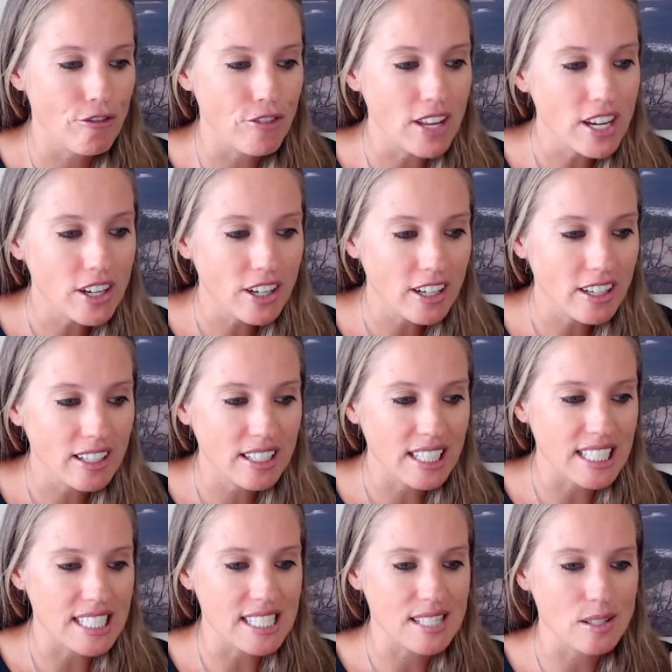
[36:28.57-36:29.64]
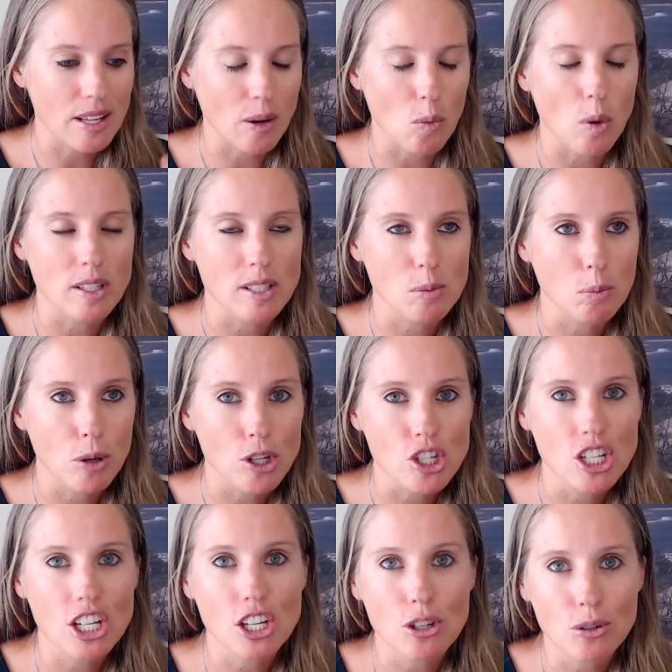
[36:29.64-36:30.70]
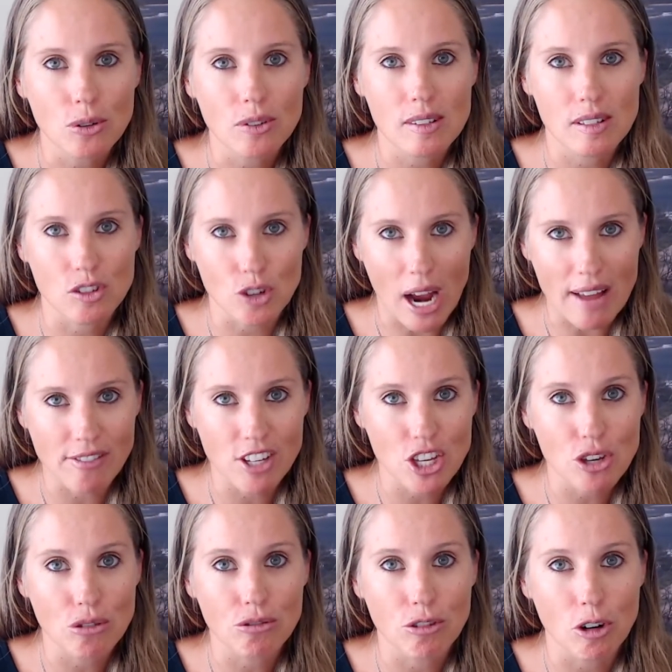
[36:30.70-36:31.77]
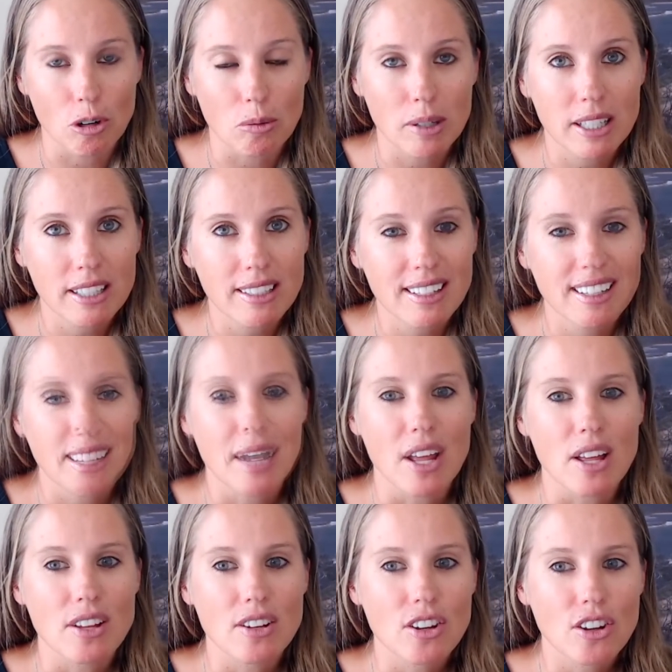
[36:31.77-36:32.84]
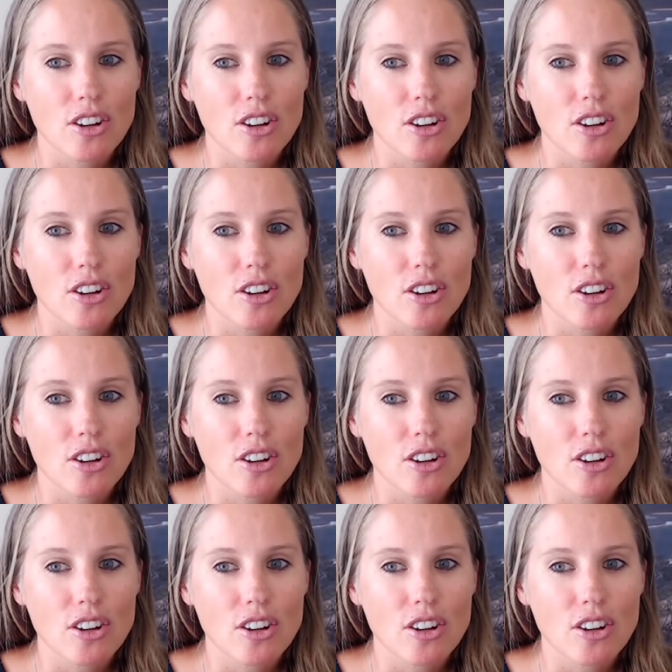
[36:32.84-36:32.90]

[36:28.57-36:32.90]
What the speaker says: Fear is like what's pushing you, driving you forward, but